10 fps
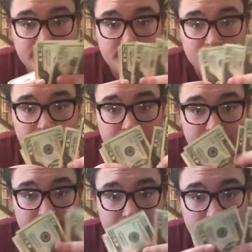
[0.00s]

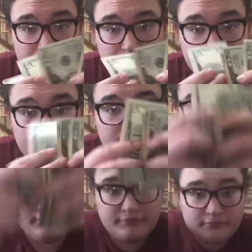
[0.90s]

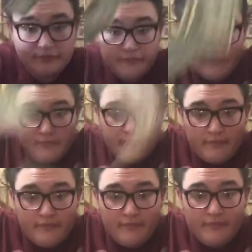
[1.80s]

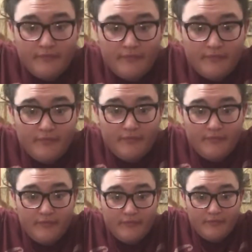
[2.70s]

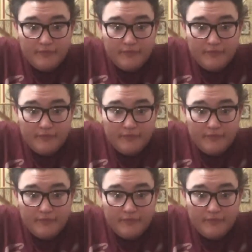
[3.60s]
[no speech]